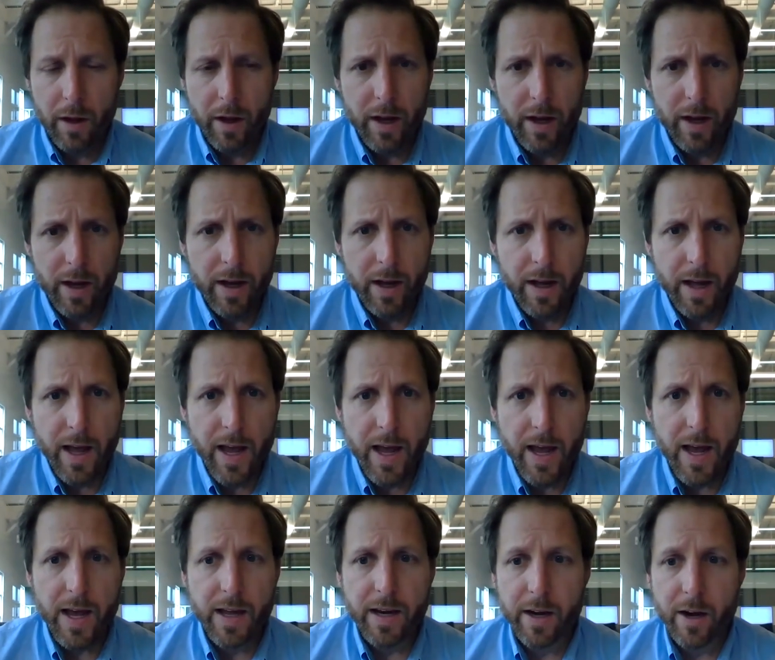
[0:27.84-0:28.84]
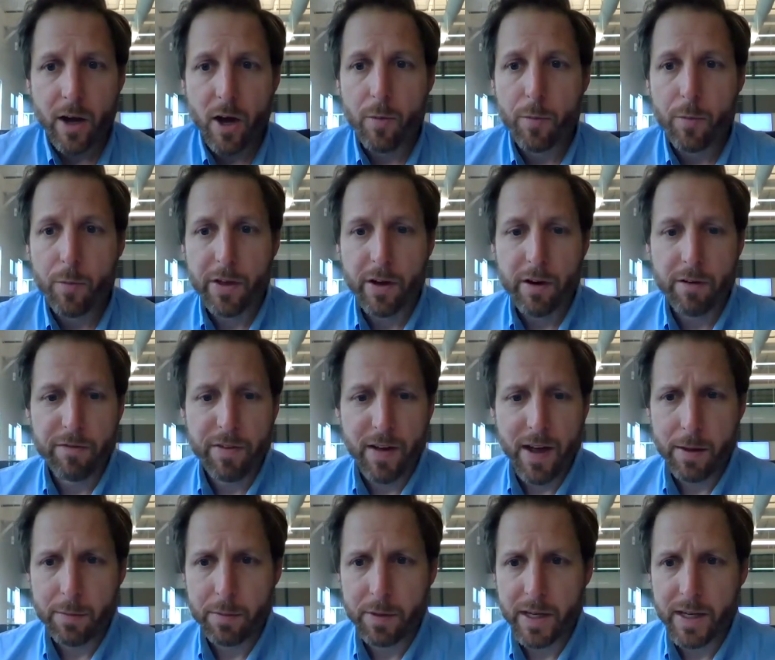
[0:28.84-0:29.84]
and at home with our
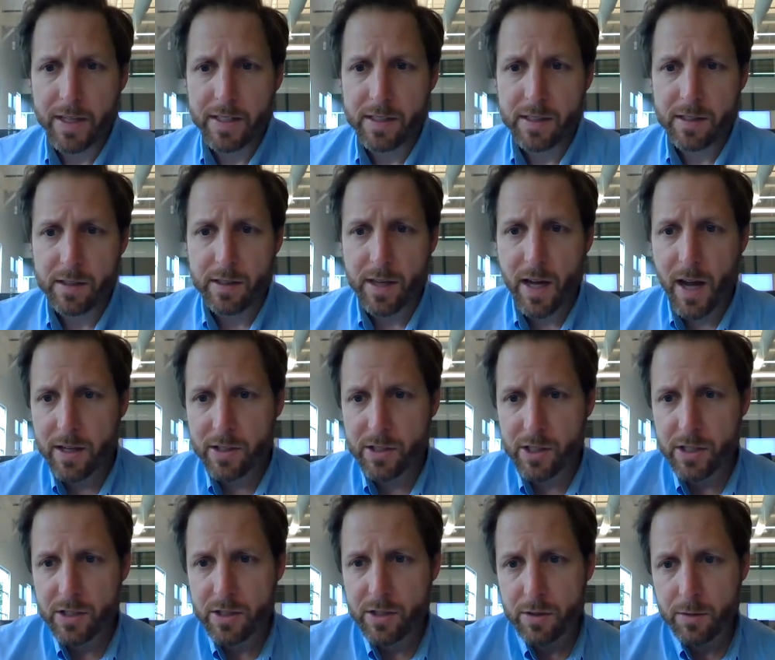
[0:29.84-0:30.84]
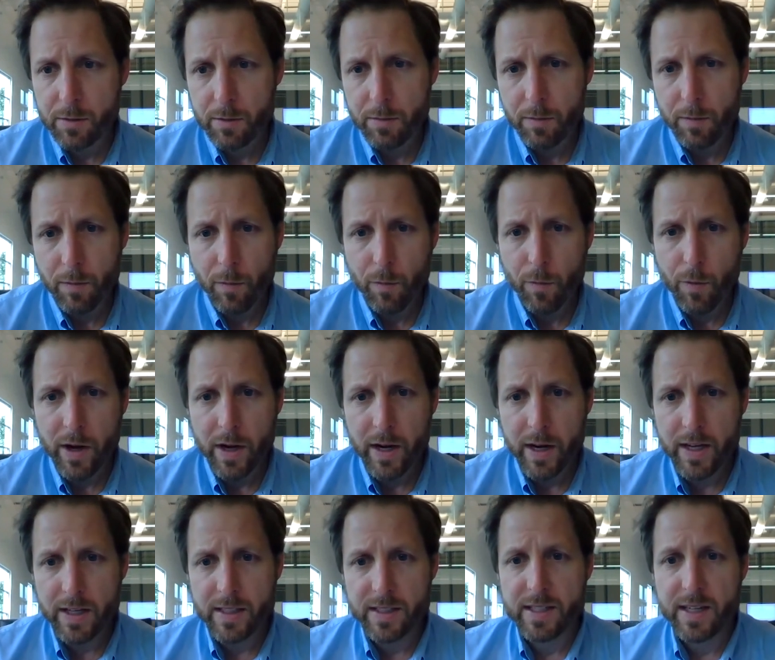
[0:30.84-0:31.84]
families, not just what
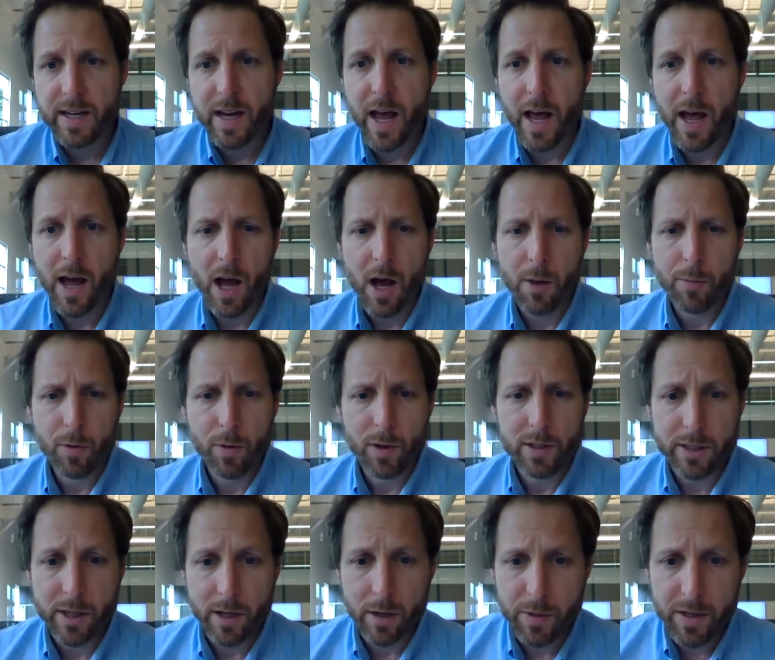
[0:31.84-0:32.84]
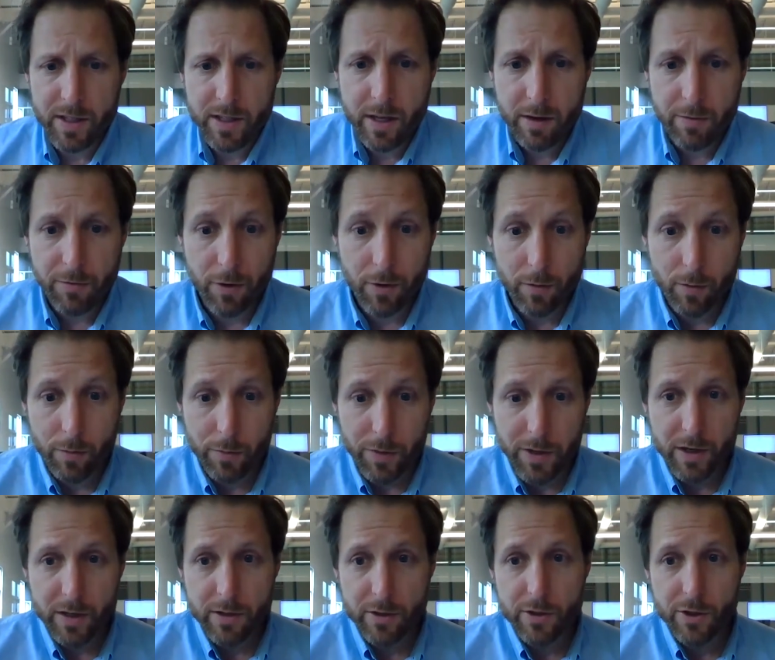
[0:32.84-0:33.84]
it is now, but what's going to be different when
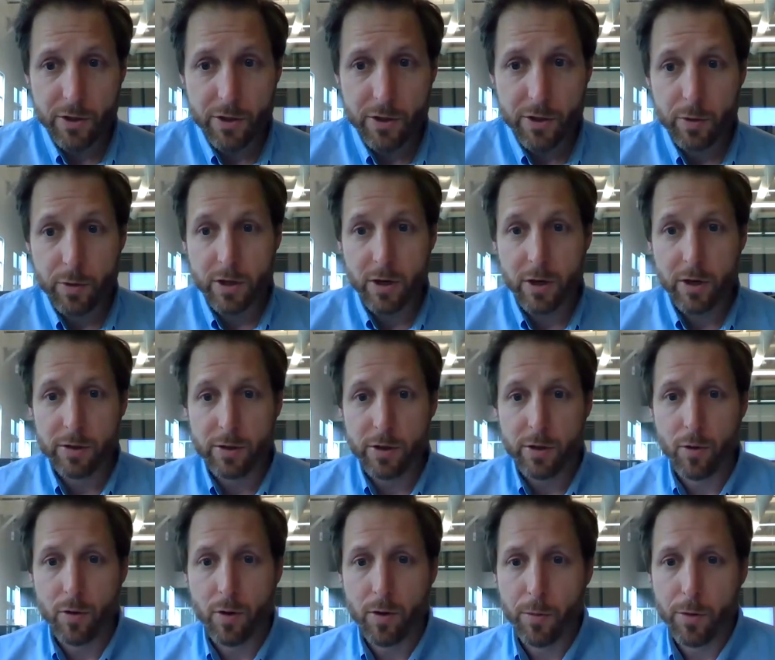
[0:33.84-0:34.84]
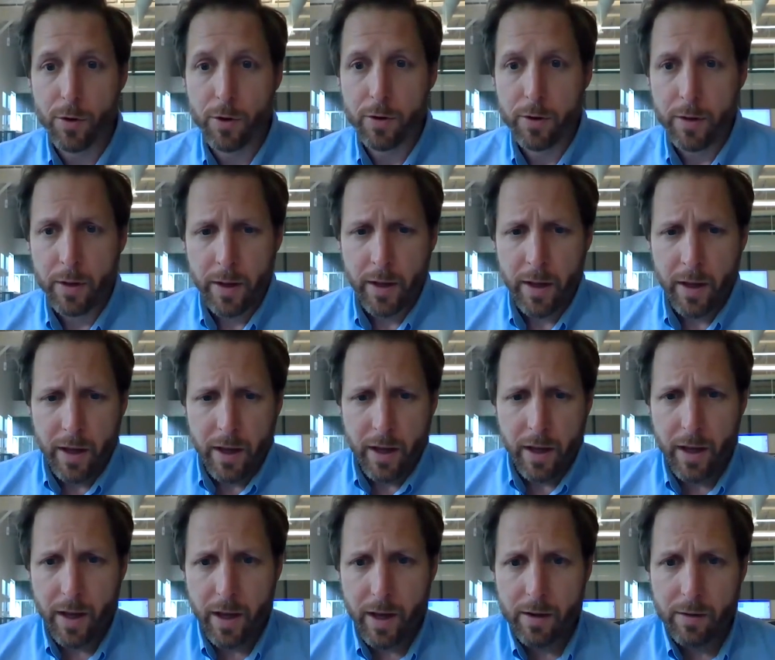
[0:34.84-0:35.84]
we do return to normal,
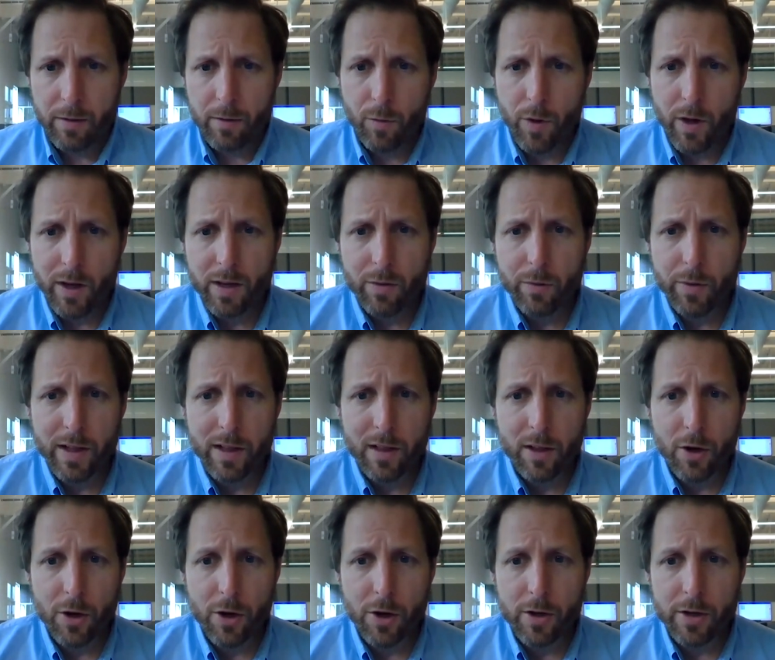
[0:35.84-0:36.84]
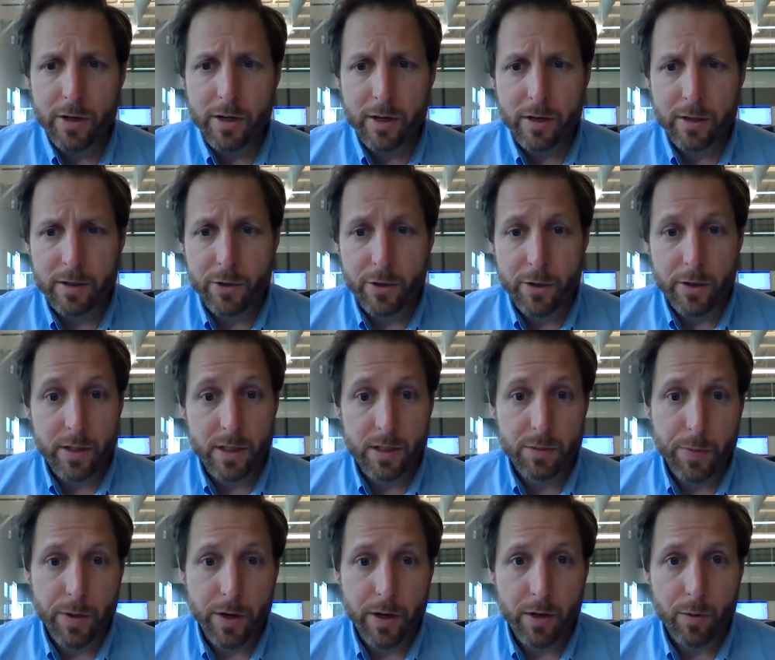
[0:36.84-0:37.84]
and what can we learn during
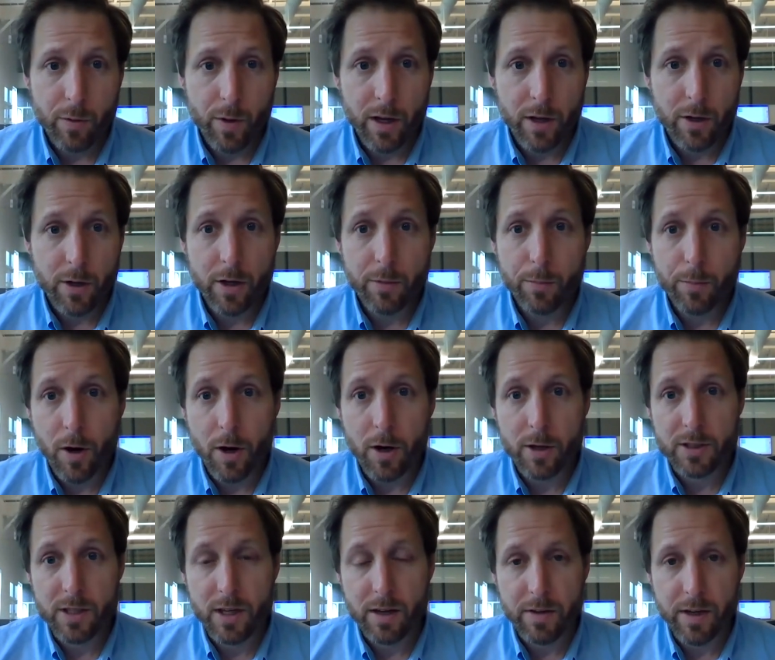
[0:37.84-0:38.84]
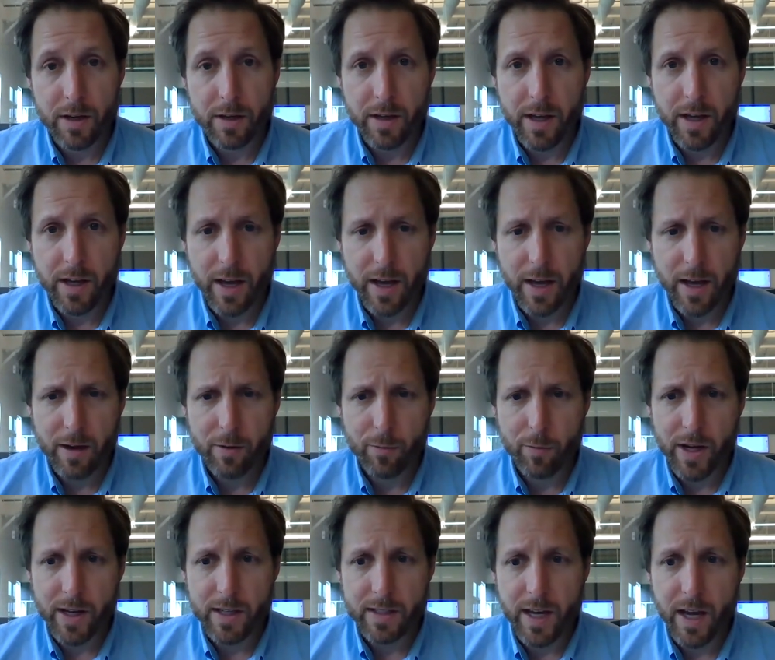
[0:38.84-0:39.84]
this period? What good parts of it can
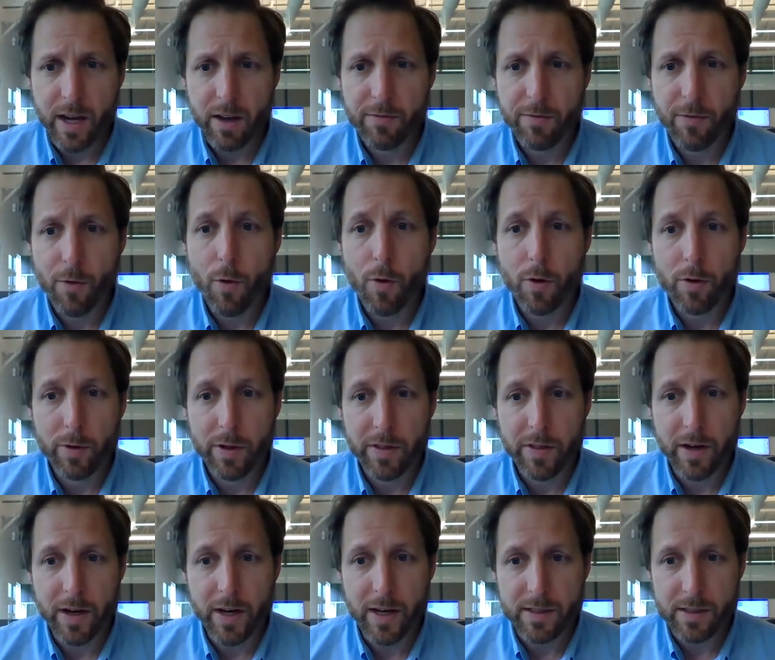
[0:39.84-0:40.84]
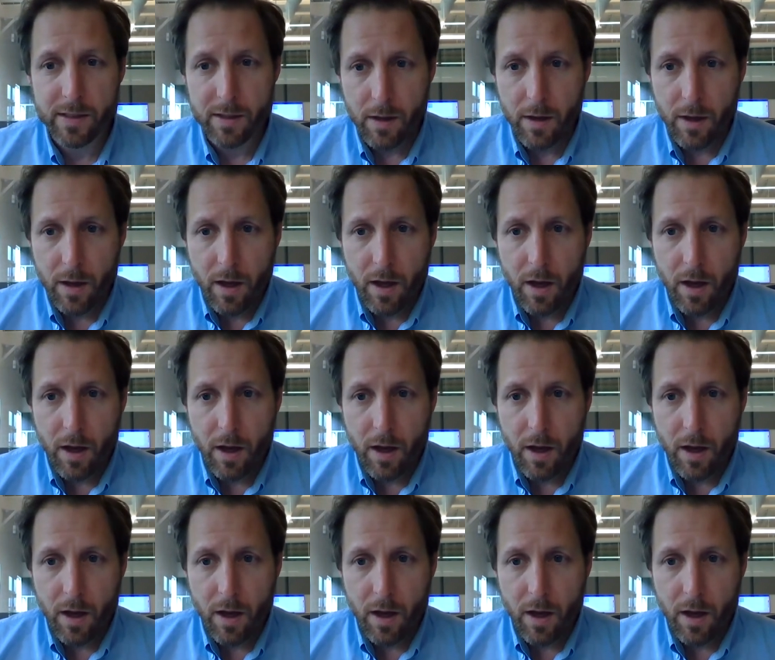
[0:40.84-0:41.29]
we take forward with us